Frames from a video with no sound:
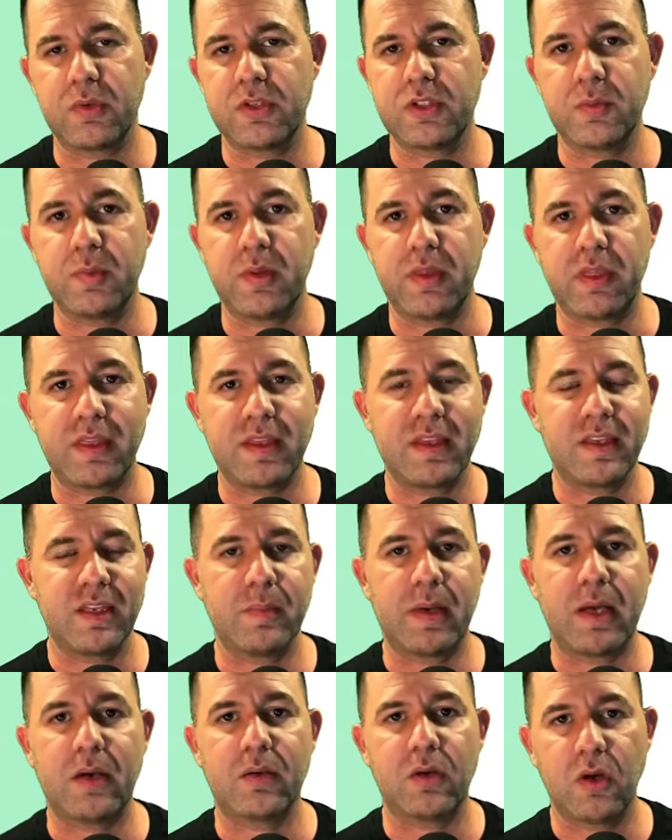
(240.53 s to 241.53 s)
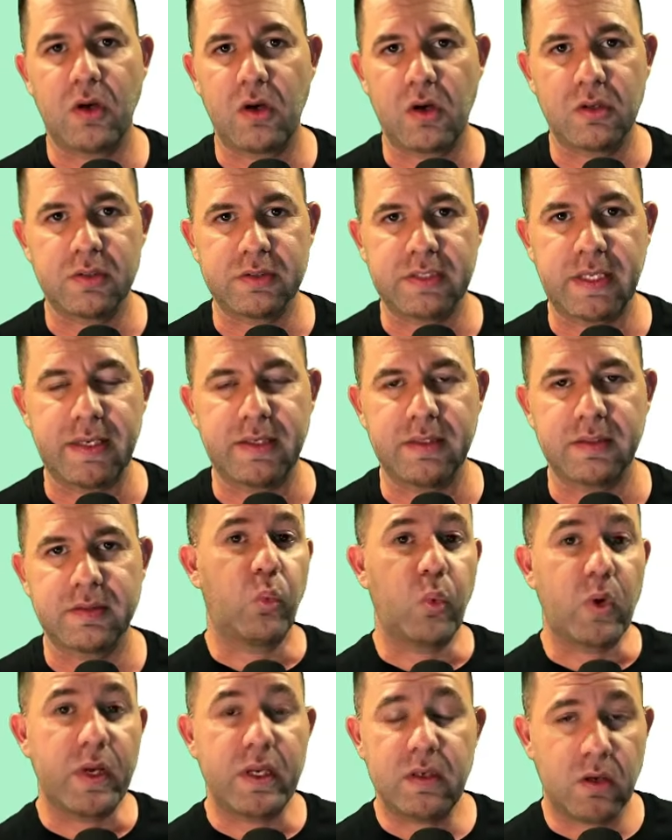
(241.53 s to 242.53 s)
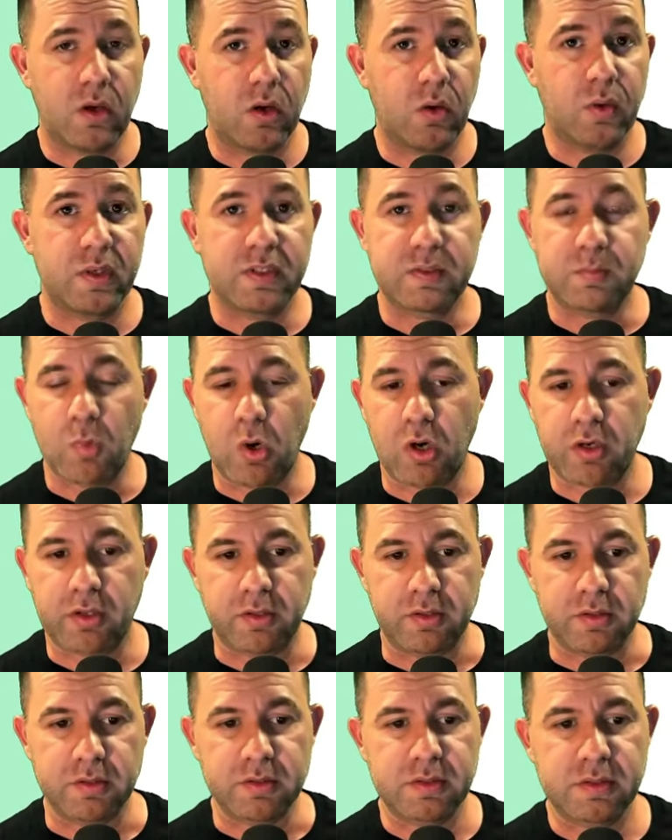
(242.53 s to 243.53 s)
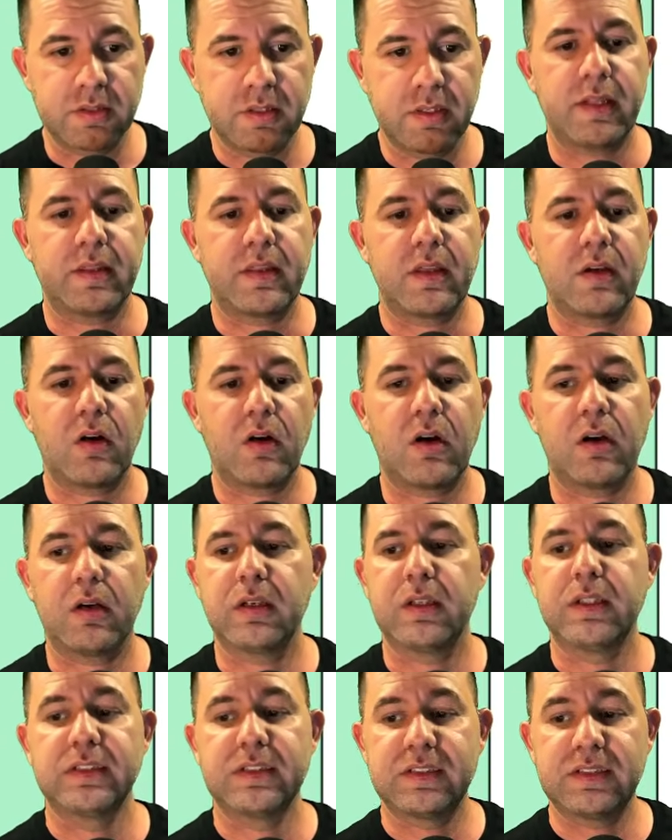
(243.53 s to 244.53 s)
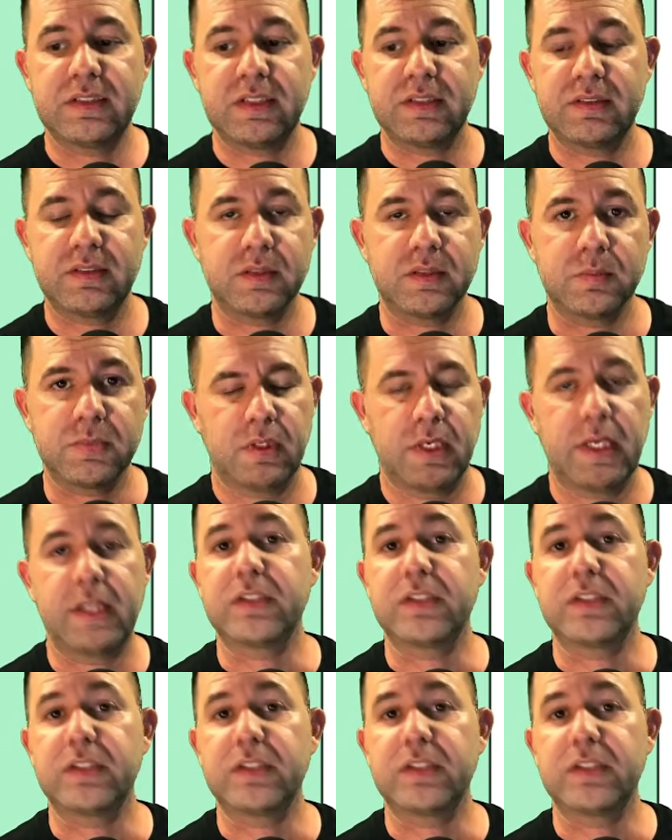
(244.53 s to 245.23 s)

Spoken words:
to be thinking about all day. We know as marketers that there are systems and